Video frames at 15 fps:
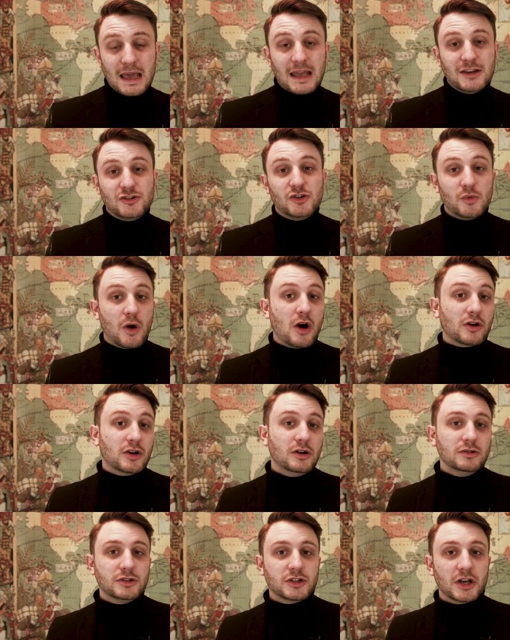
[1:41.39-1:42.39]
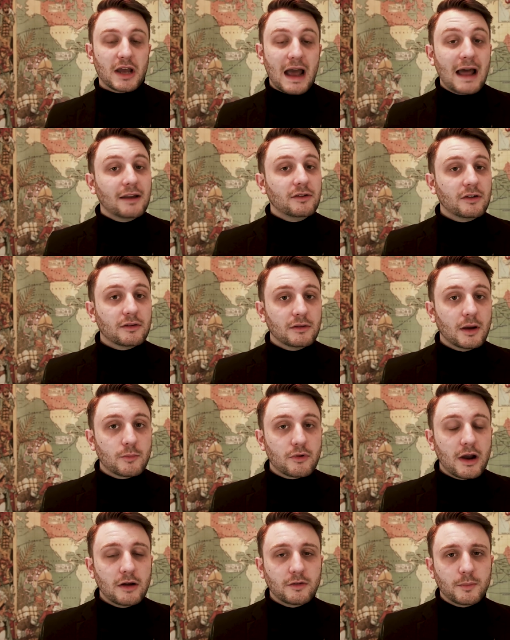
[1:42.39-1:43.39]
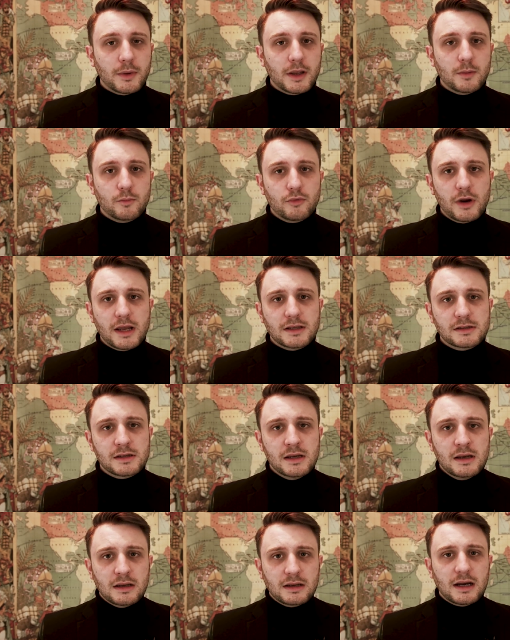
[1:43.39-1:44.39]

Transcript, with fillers: into our culture and are proud of being Brits,